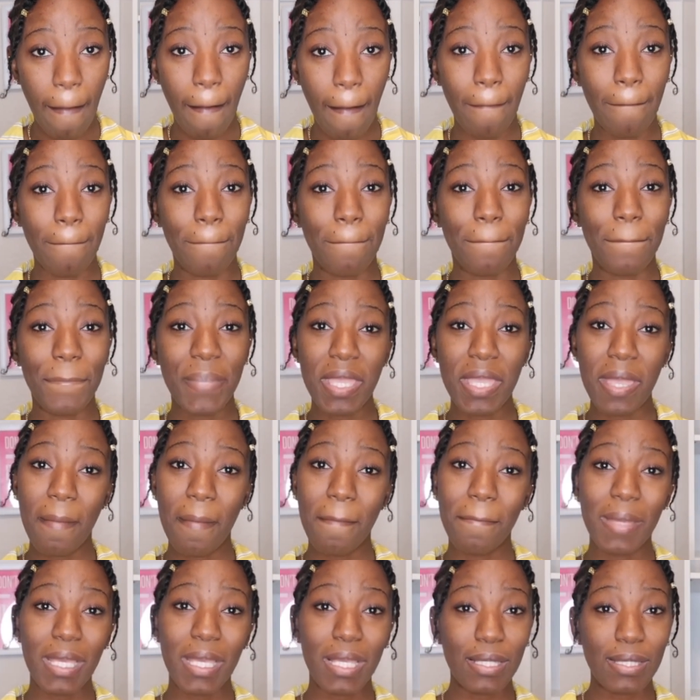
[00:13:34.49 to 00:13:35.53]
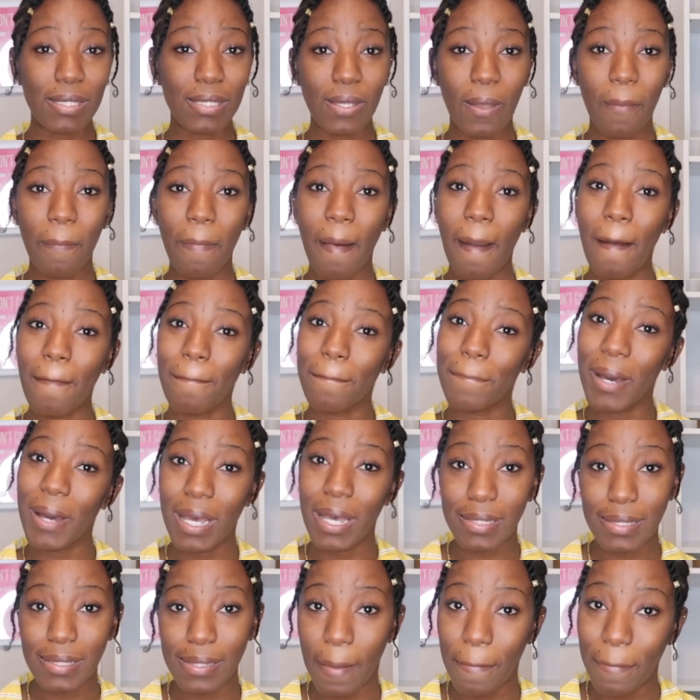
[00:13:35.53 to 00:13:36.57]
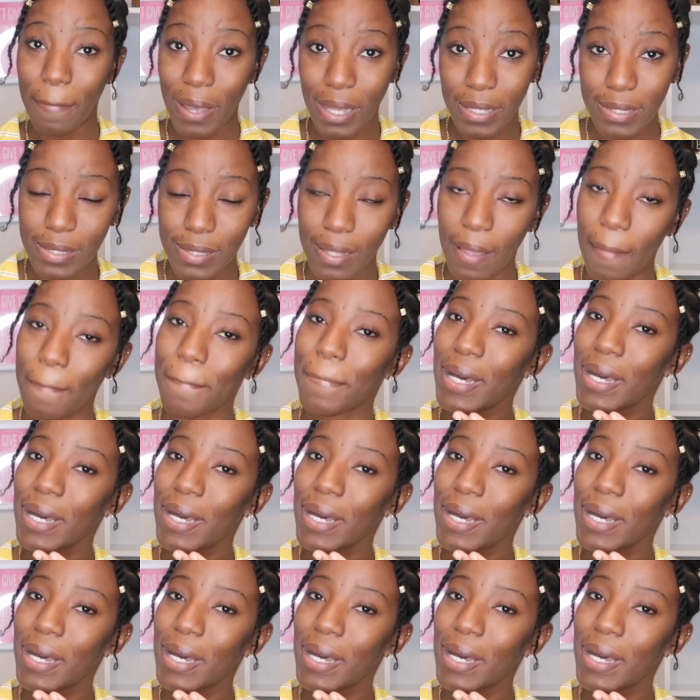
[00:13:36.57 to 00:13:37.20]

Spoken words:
I'll be a mix up and pasa pasa.